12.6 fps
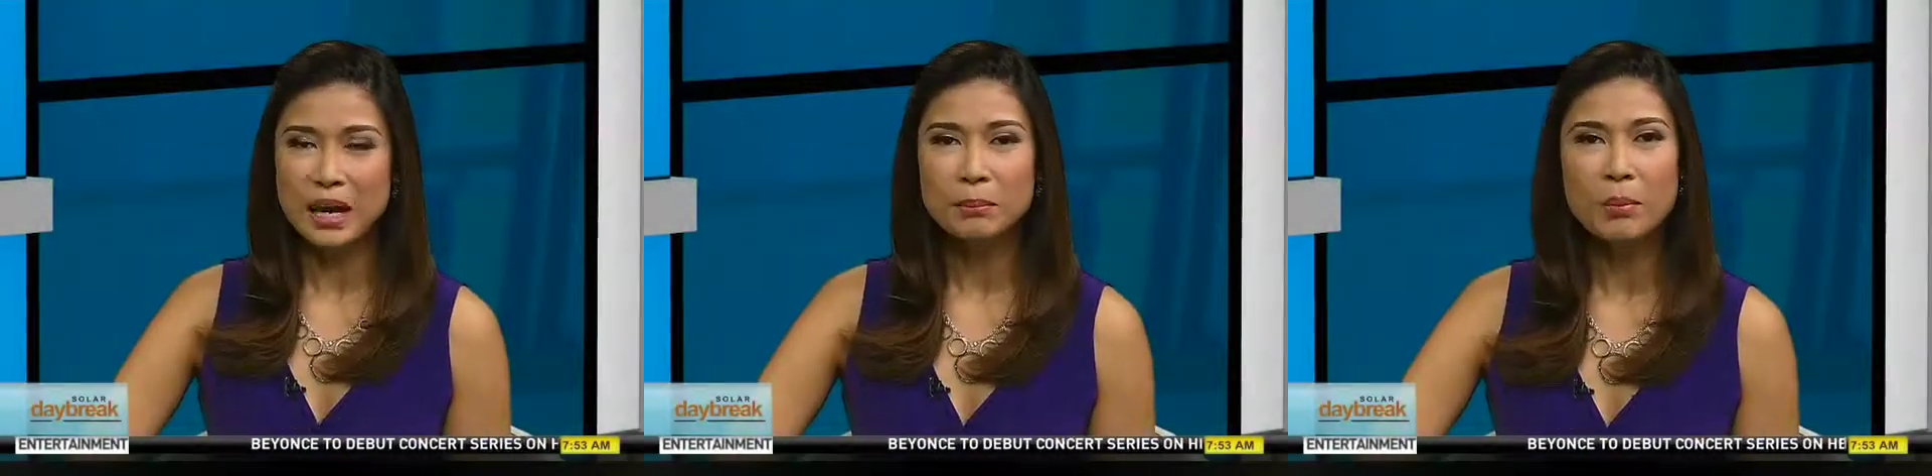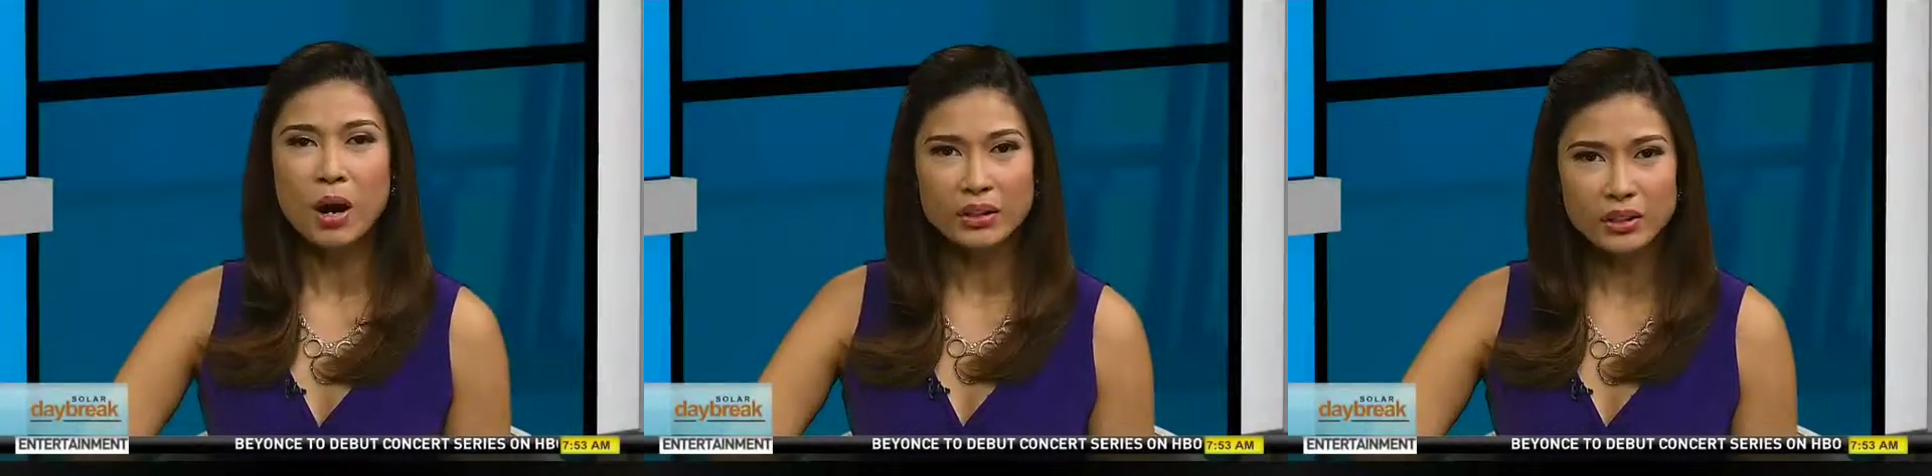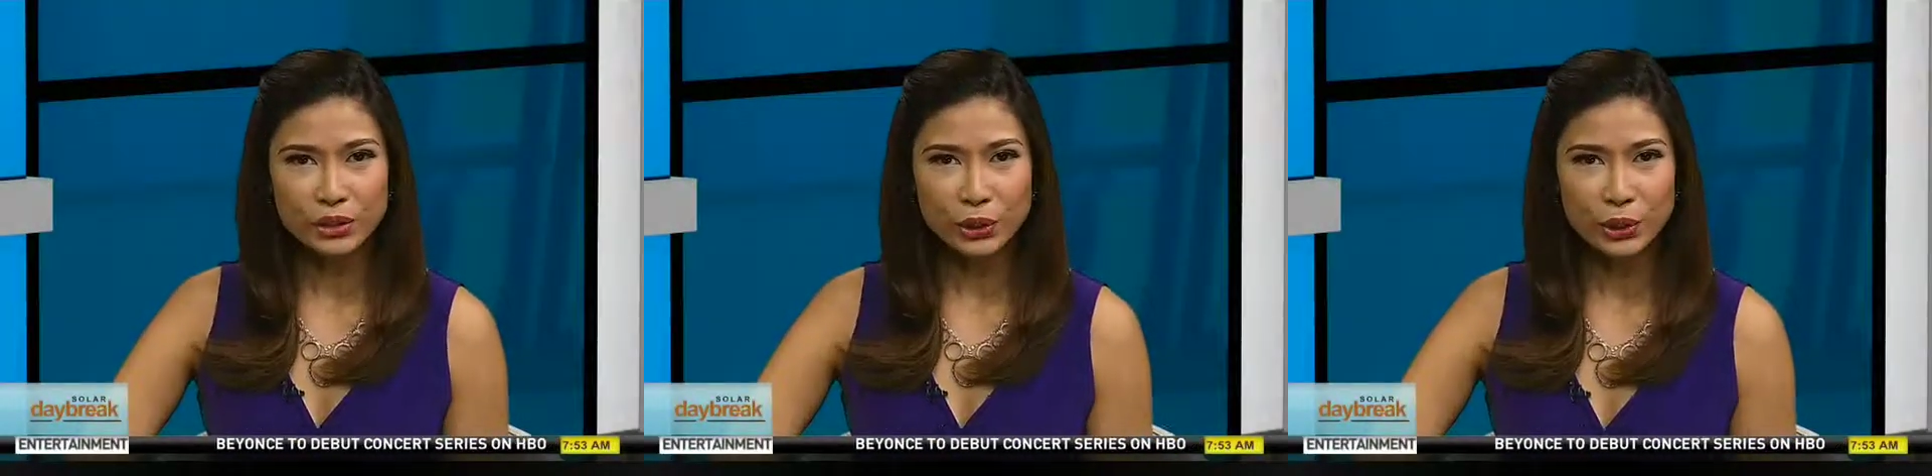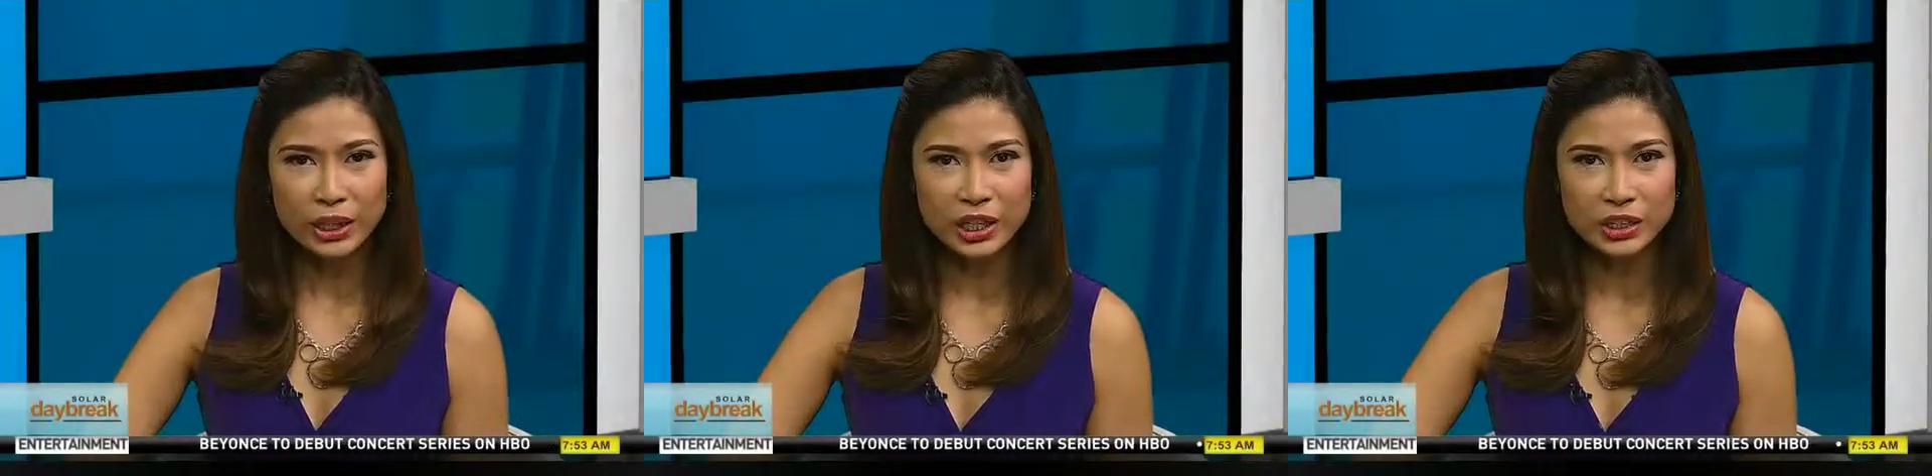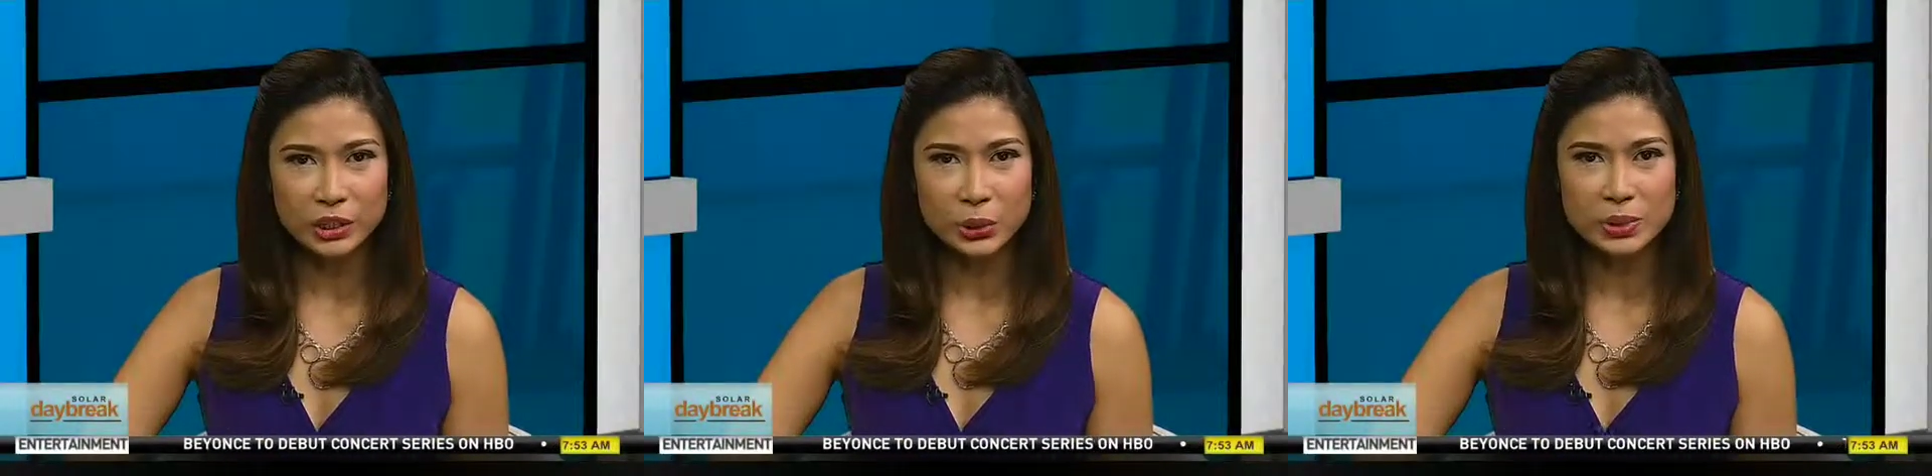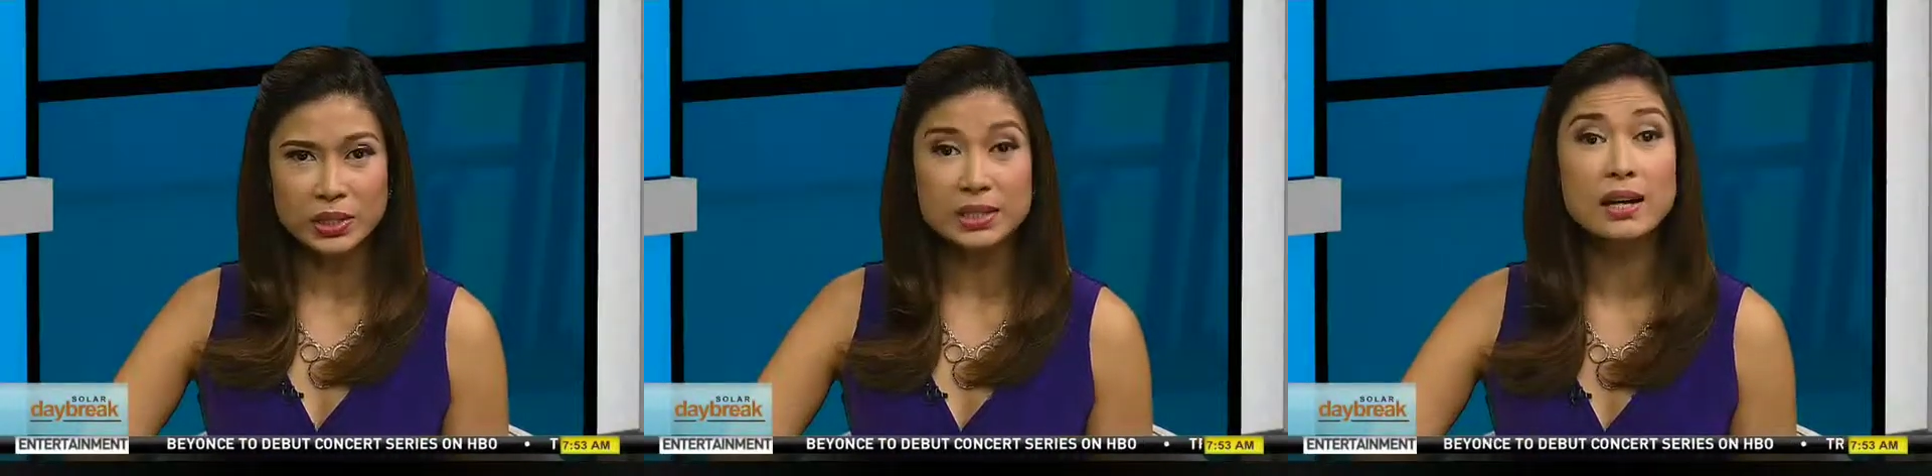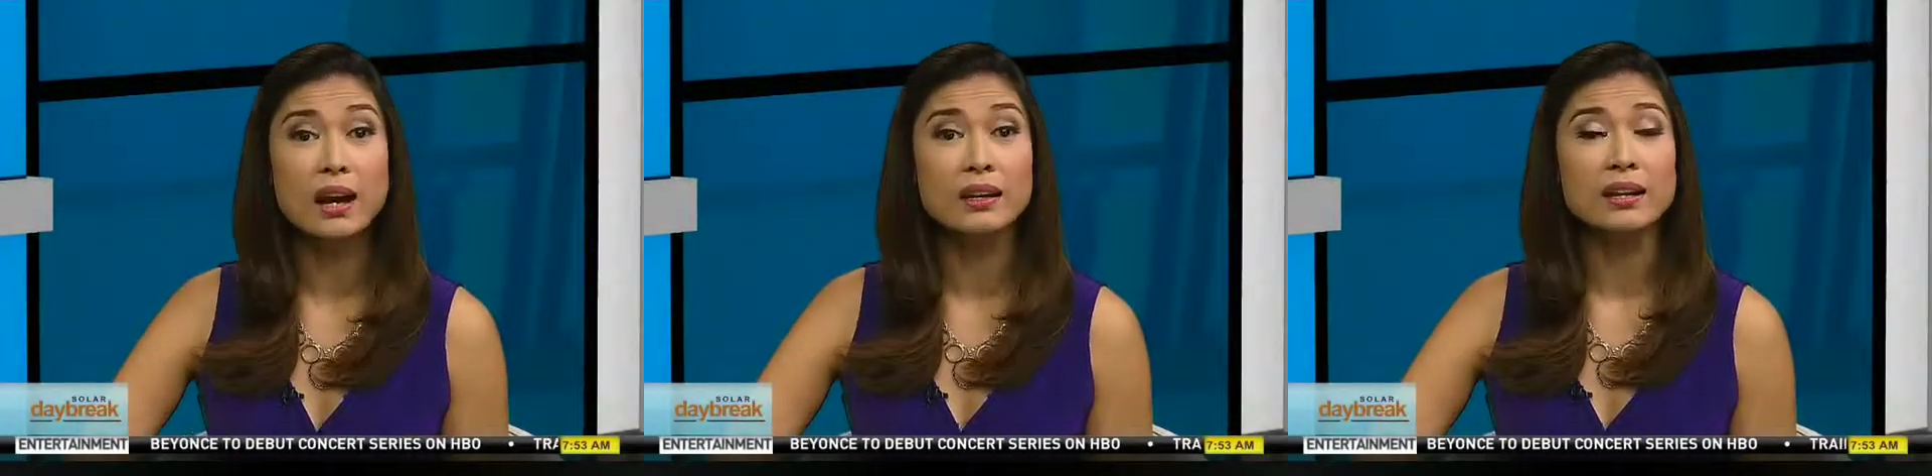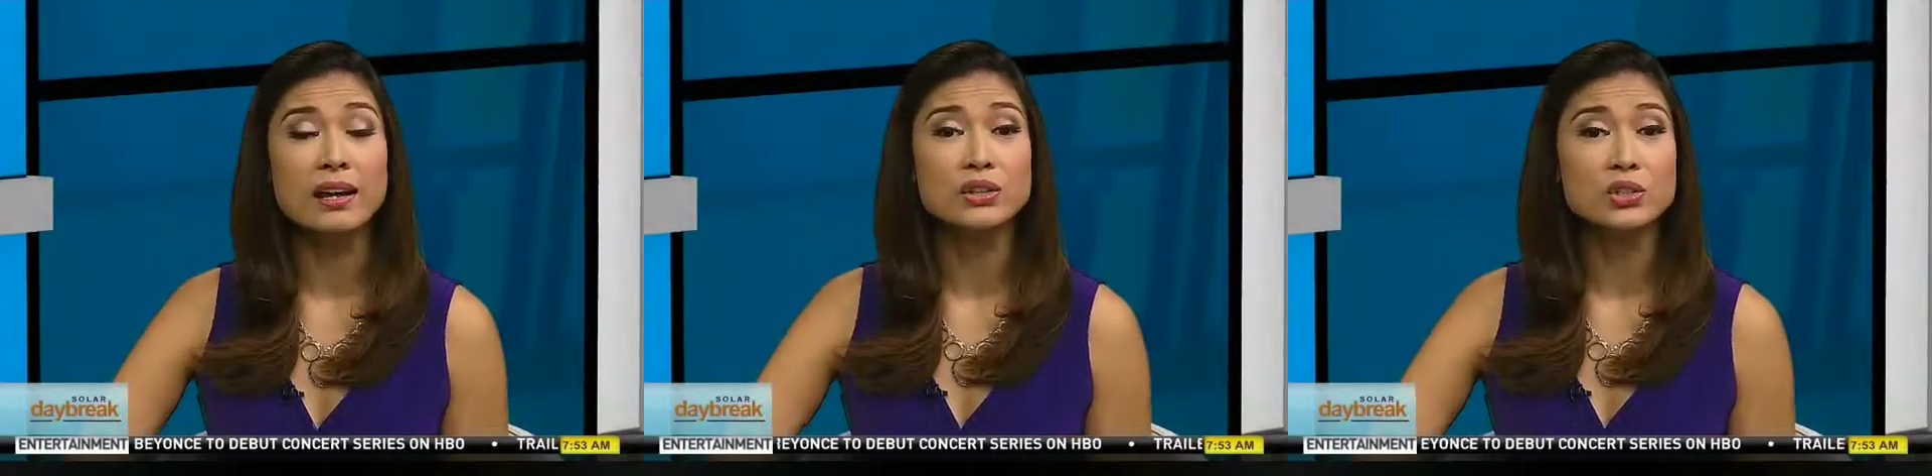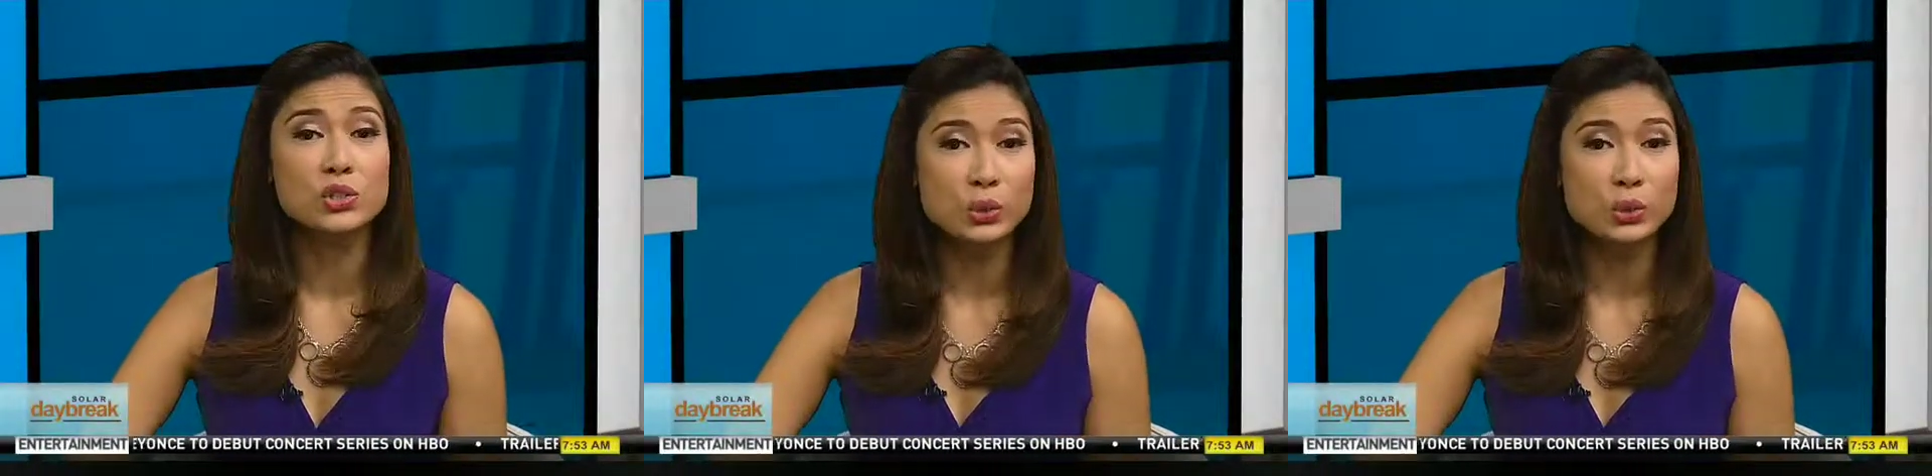Modern cooking uses cutting-edge